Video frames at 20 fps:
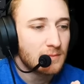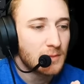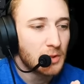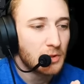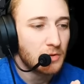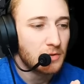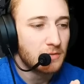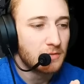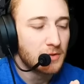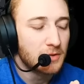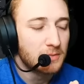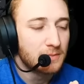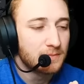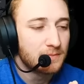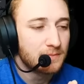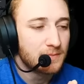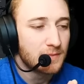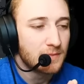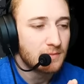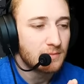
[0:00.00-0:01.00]
Beautiful.
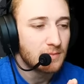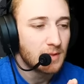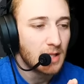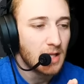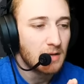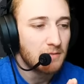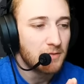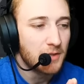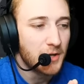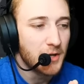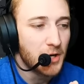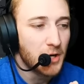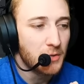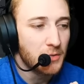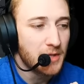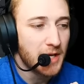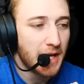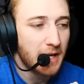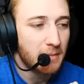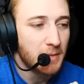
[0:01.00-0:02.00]
Love the no
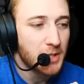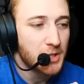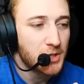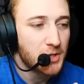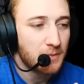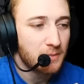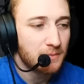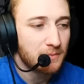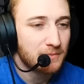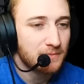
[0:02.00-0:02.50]
damage.